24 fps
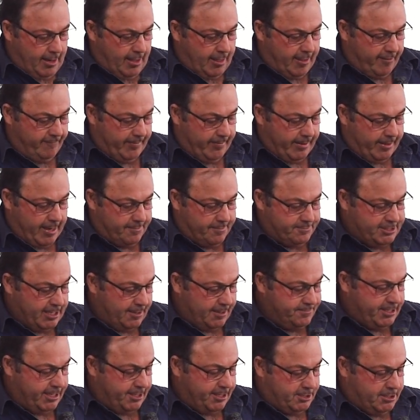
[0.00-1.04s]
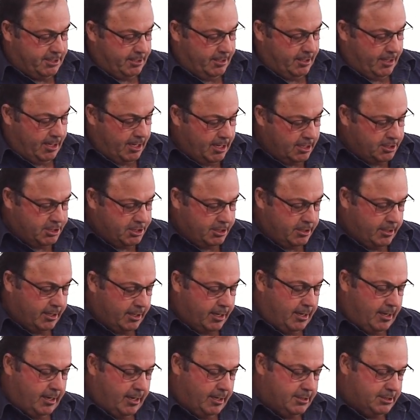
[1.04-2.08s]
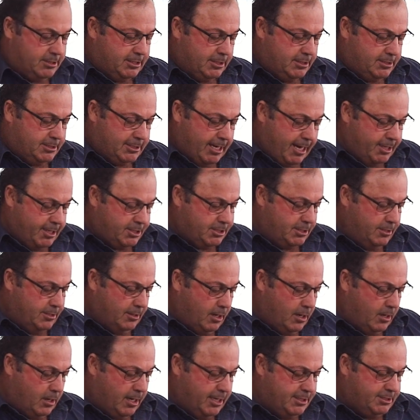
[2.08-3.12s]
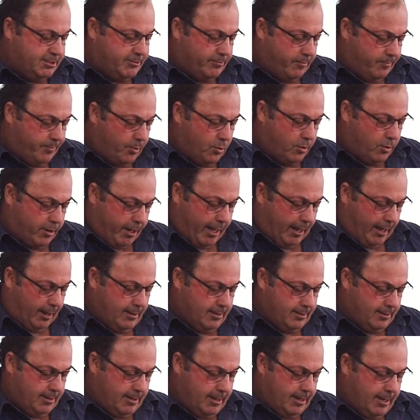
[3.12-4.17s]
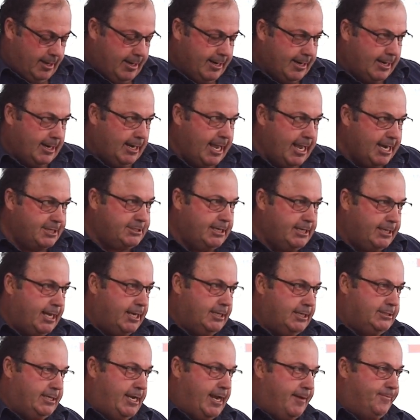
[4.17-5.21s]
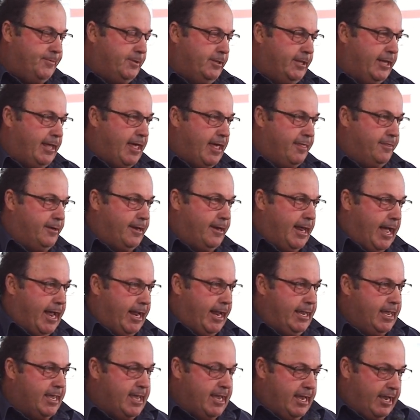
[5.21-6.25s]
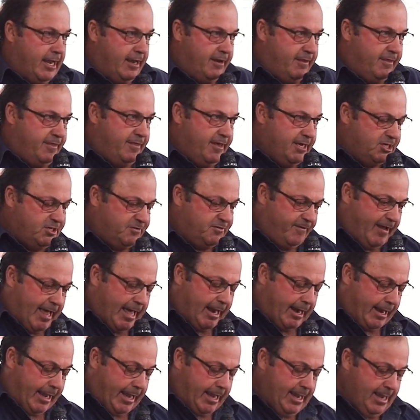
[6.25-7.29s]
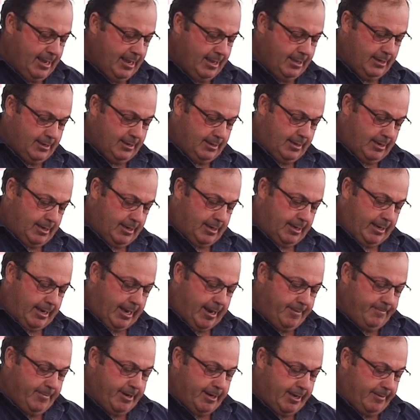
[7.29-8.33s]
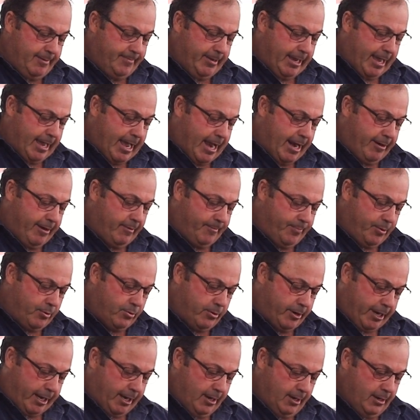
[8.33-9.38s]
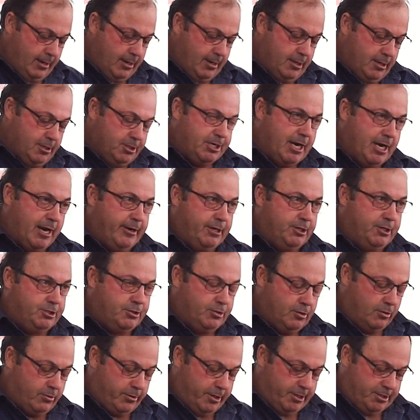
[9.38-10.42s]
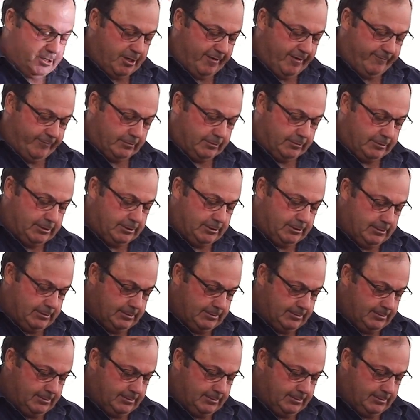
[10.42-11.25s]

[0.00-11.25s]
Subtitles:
They've become subject to knee-jerk and sensationalised reporting. Classic example the other day, in this valley, MDDA reporting showing storage levels